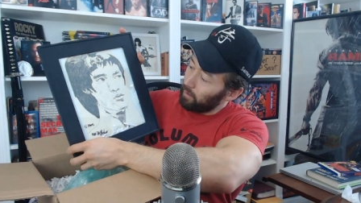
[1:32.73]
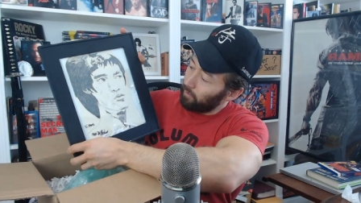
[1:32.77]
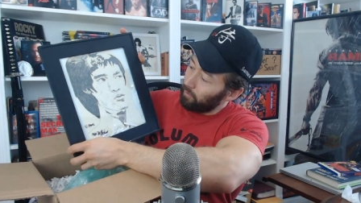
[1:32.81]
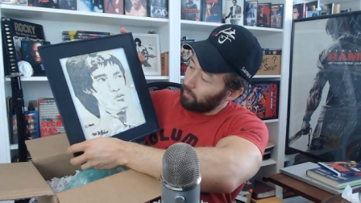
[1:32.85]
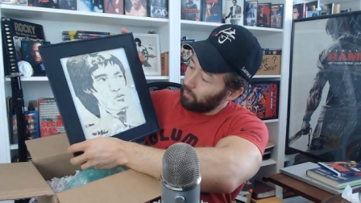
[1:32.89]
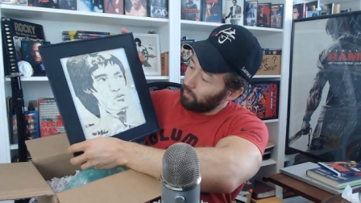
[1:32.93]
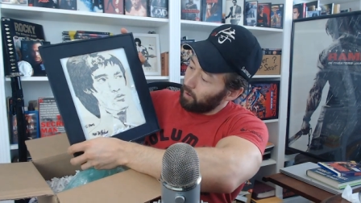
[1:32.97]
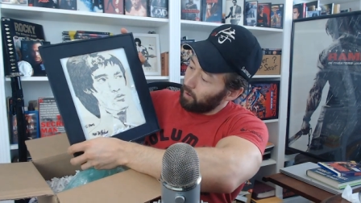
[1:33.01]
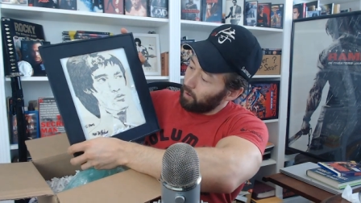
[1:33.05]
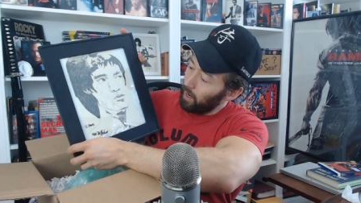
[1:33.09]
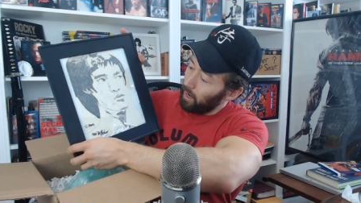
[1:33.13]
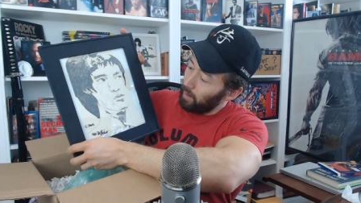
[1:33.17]

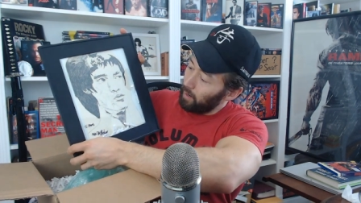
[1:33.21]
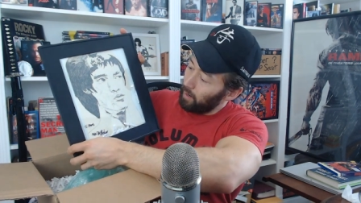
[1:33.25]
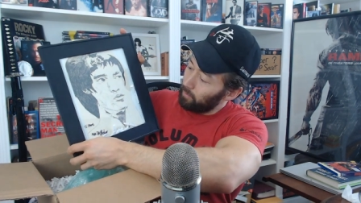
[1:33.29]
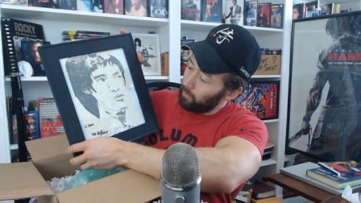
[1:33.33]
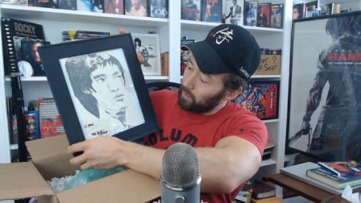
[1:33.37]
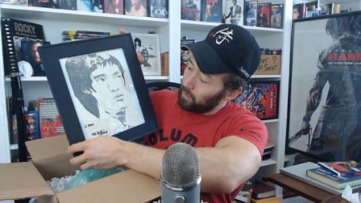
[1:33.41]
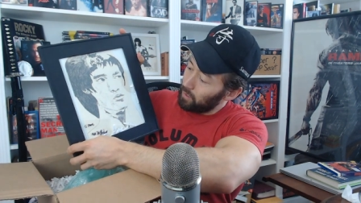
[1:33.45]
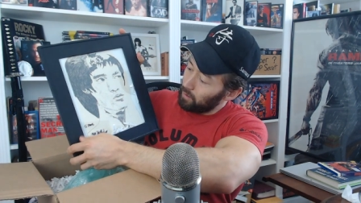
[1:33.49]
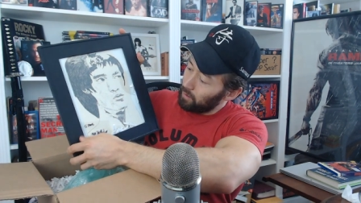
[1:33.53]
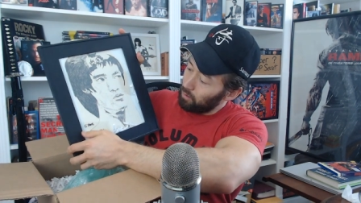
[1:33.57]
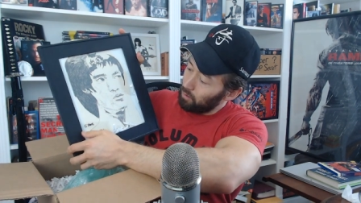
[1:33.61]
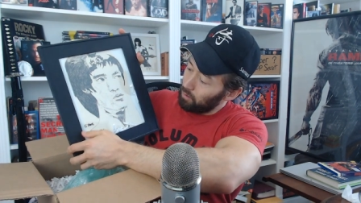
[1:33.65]

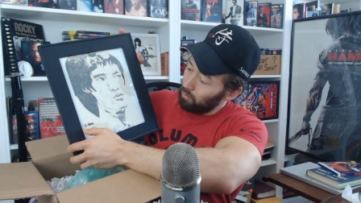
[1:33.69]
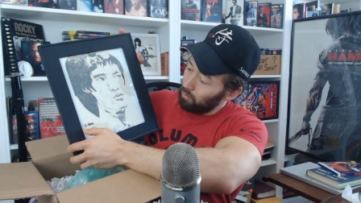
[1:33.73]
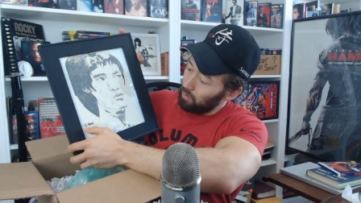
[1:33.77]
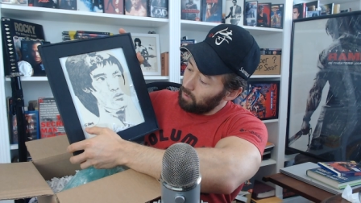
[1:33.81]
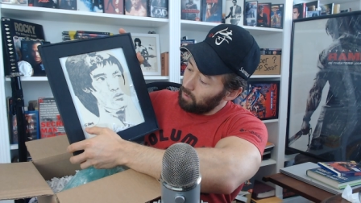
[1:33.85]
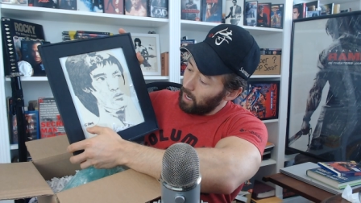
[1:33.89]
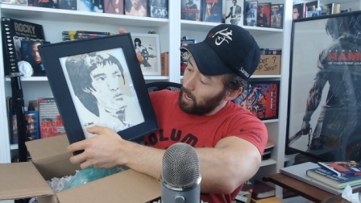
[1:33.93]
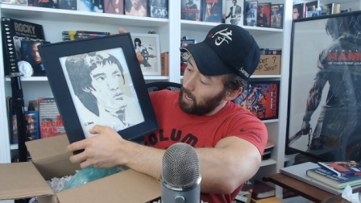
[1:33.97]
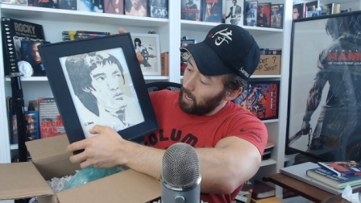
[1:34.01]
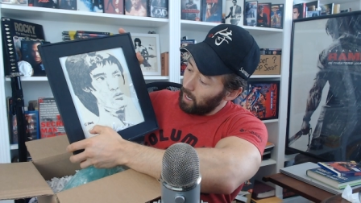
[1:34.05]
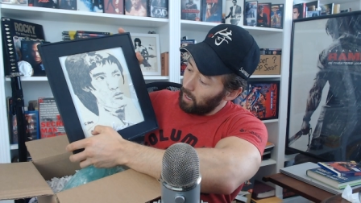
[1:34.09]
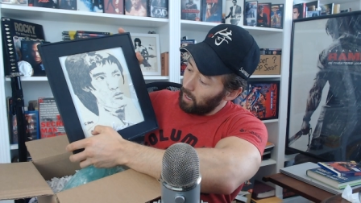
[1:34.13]
framed to
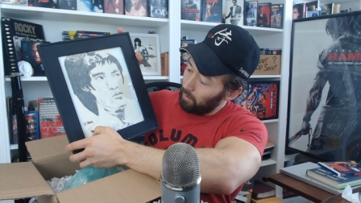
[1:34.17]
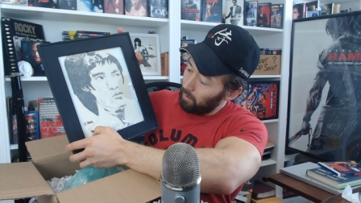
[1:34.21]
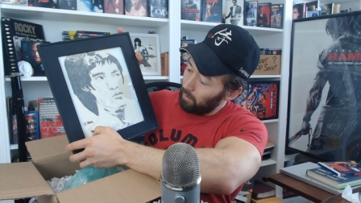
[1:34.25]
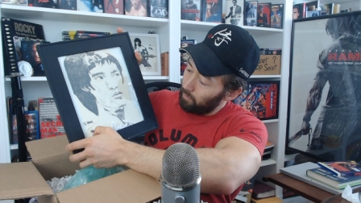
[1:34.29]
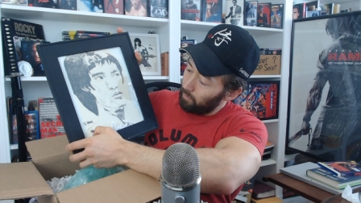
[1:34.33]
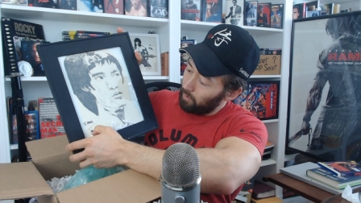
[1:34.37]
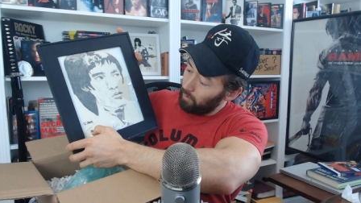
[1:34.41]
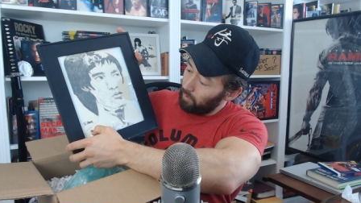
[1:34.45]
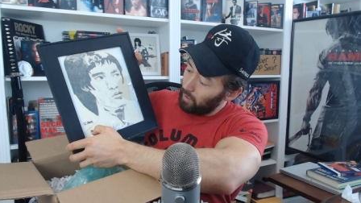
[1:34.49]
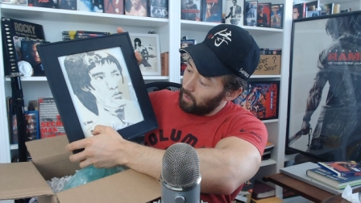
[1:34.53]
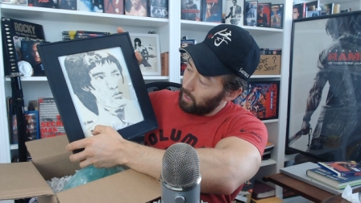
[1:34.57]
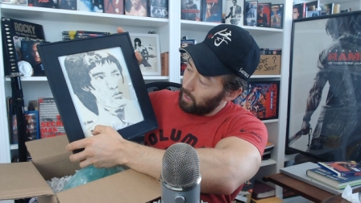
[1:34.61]

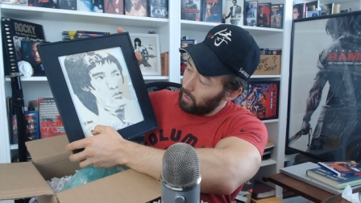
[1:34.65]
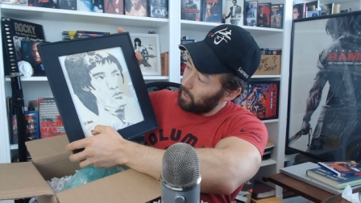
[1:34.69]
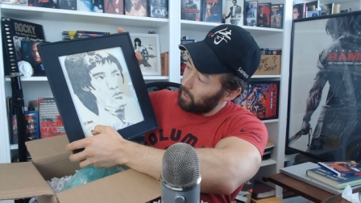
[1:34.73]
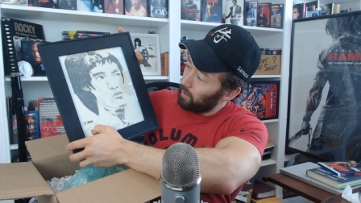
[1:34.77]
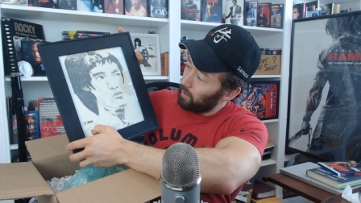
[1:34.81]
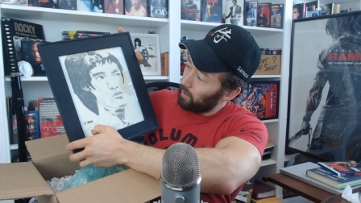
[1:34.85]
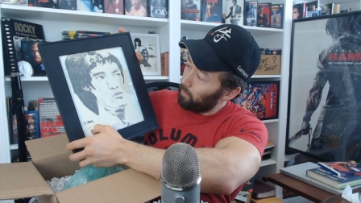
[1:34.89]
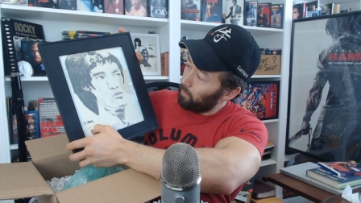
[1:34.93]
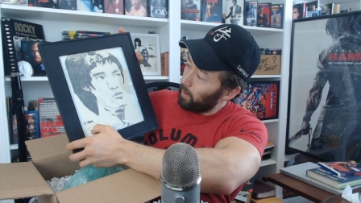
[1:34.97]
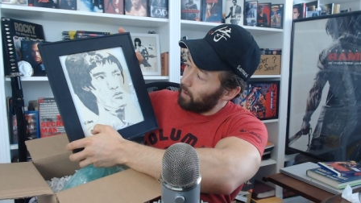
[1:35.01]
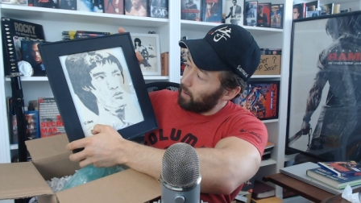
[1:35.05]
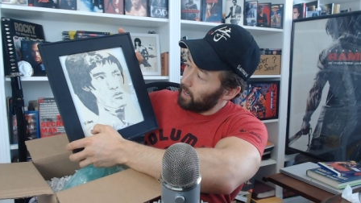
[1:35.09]
Dave,
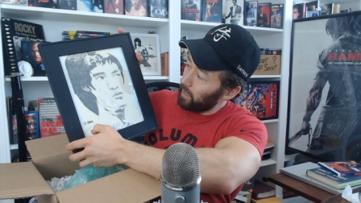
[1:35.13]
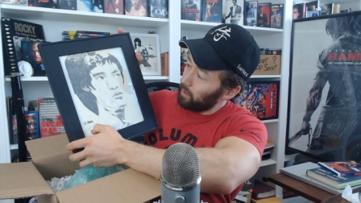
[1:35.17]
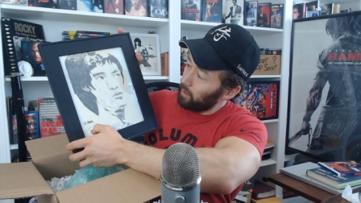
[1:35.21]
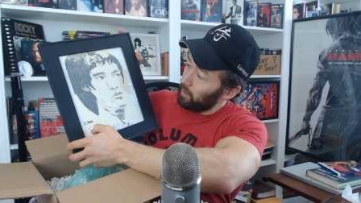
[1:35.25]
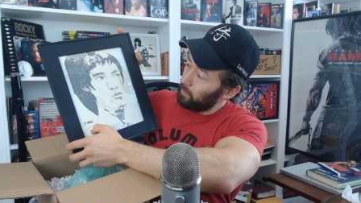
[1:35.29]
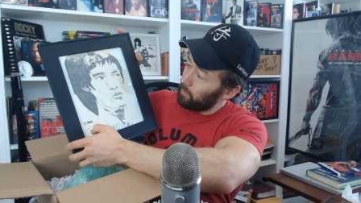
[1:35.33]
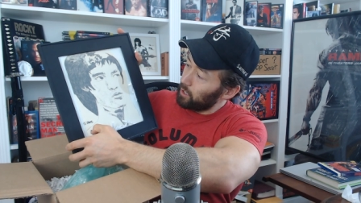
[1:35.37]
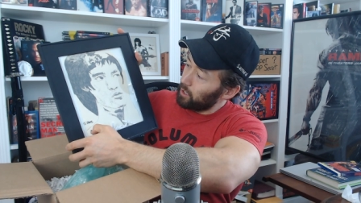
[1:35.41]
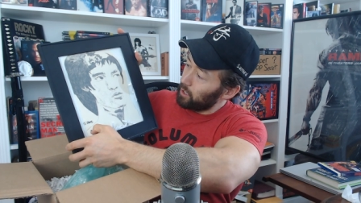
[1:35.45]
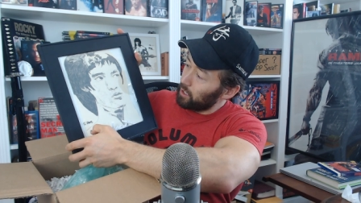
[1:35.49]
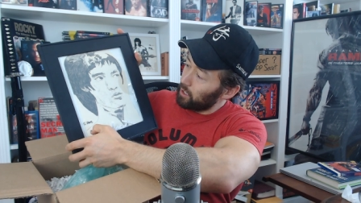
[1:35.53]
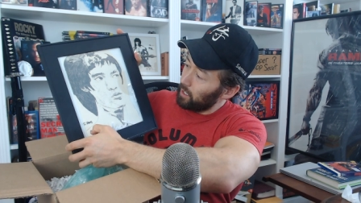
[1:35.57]
Mike the
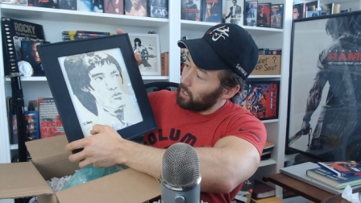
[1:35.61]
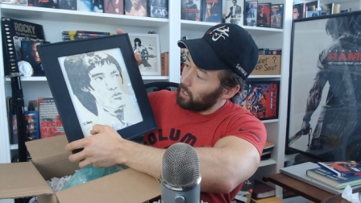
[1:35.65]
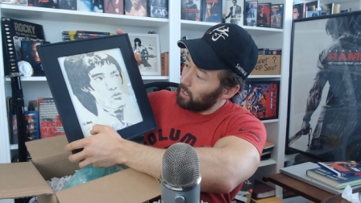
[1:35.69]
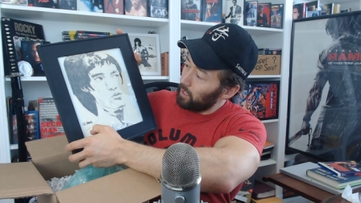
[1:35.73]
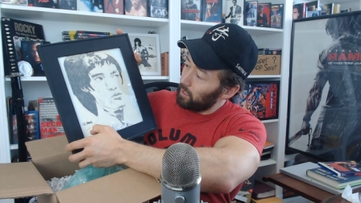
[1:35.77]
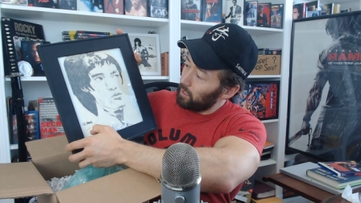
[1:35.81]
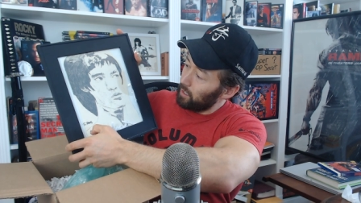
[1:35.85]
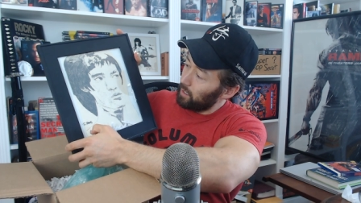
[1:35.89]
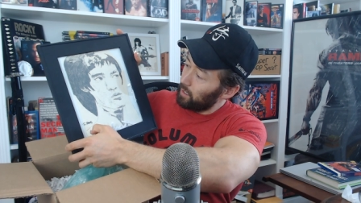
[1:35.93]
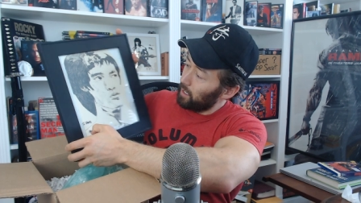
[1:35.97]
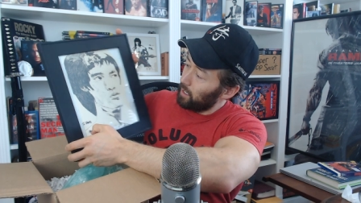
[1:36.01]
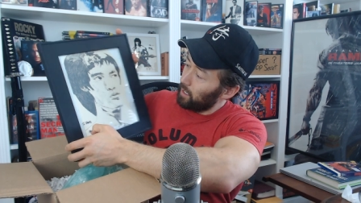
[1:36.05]

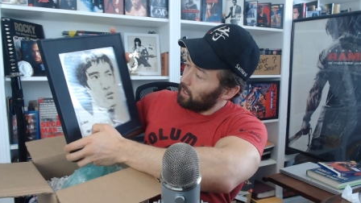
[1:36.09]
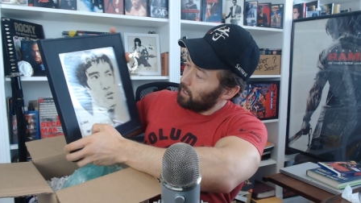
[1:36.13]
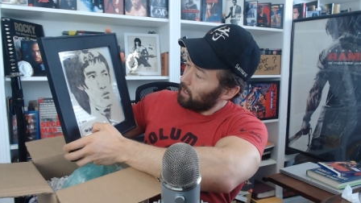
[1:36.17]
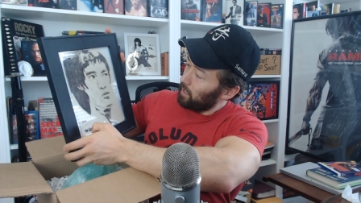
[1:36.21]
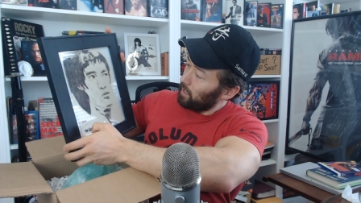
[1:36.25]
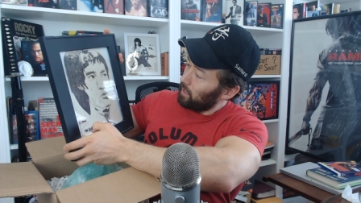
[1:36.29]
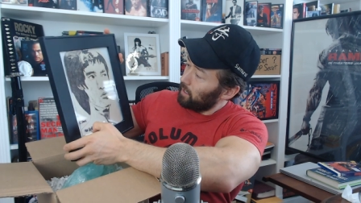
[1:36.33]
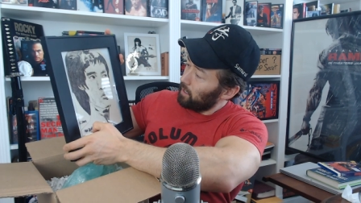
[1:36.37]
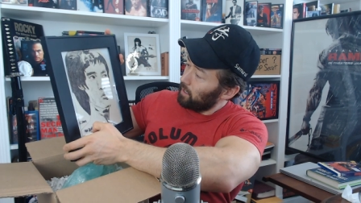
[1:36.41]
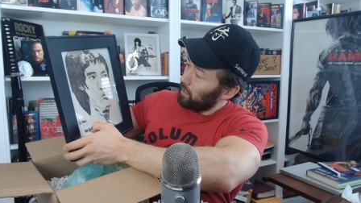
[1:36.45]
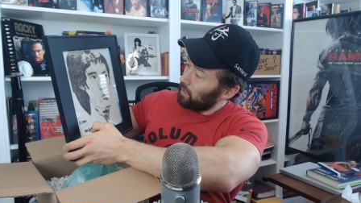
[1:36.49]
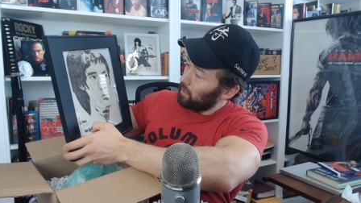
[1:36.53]
Machine.